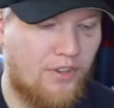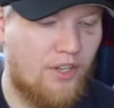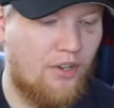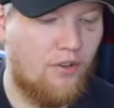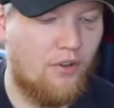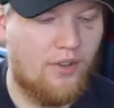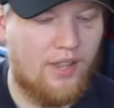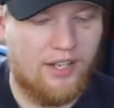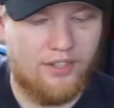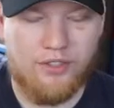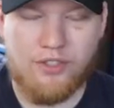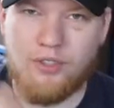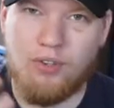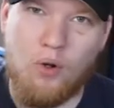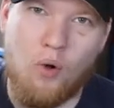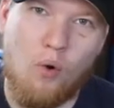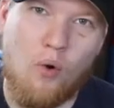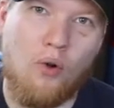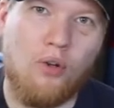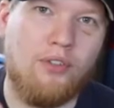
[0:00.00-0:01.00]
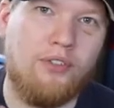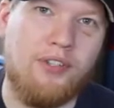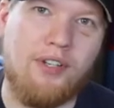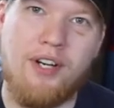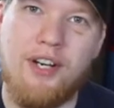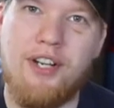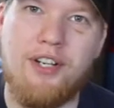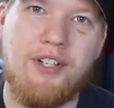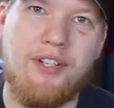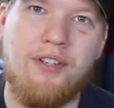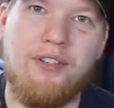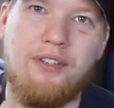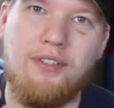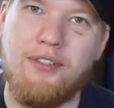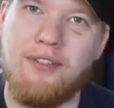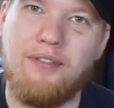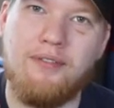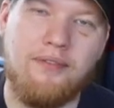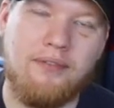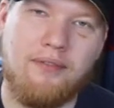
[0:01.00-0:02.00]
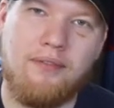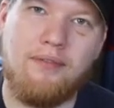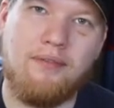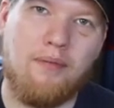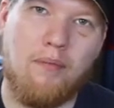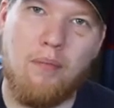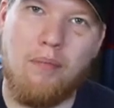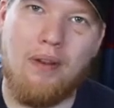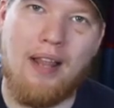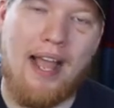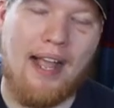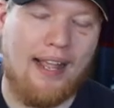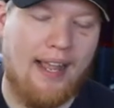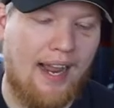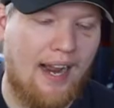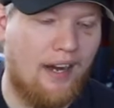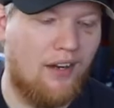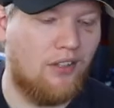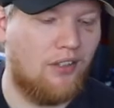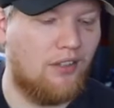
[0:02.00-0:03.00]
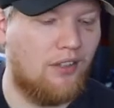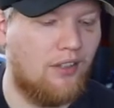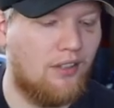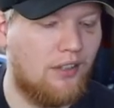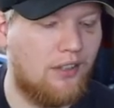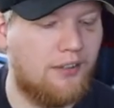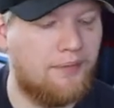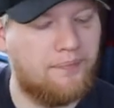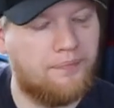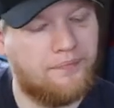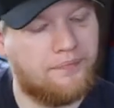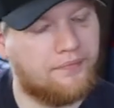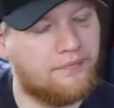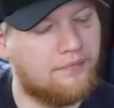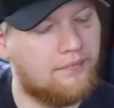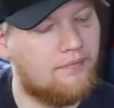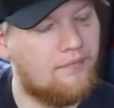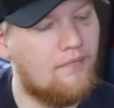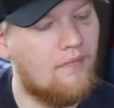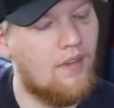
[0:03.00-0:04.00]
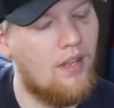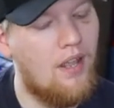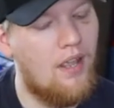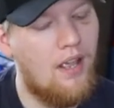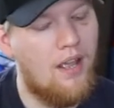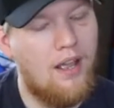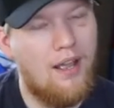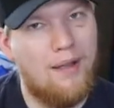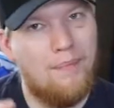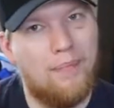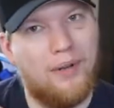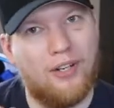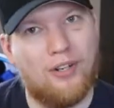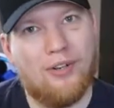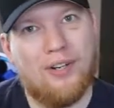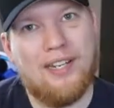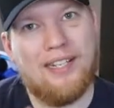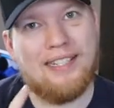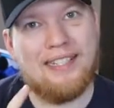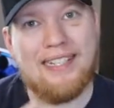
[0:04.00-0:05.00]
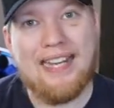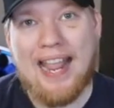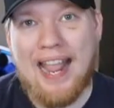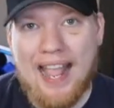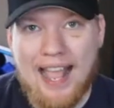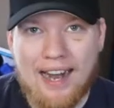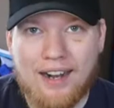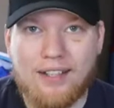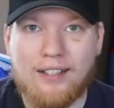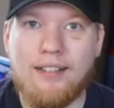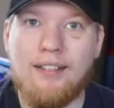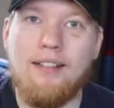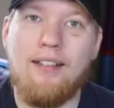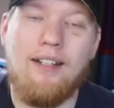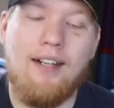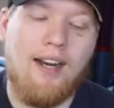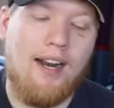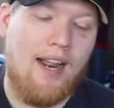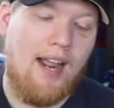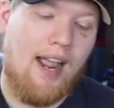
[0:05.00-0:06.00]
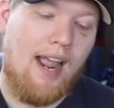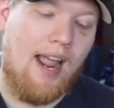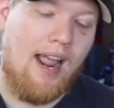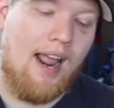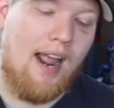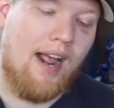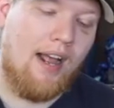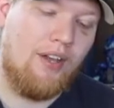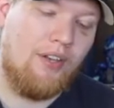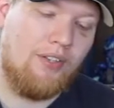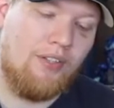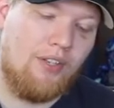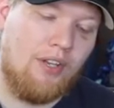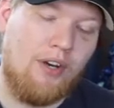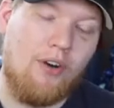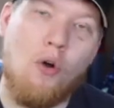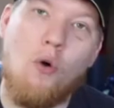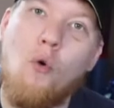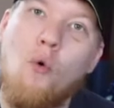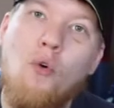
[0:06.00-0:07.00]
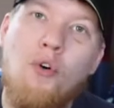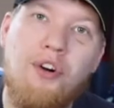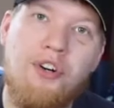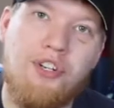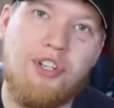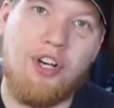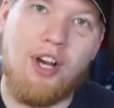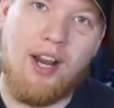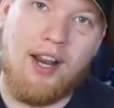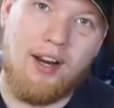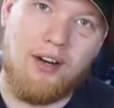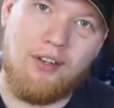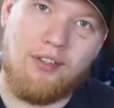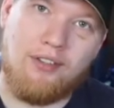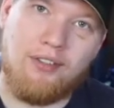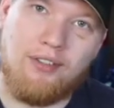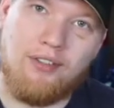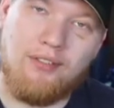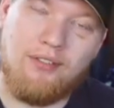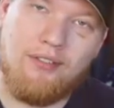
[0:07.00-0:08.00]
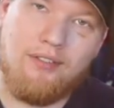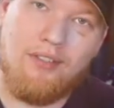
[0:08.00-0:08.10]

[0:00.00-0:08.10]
You know, that old traditional black handle look. But Chris Tanner has an orange handle.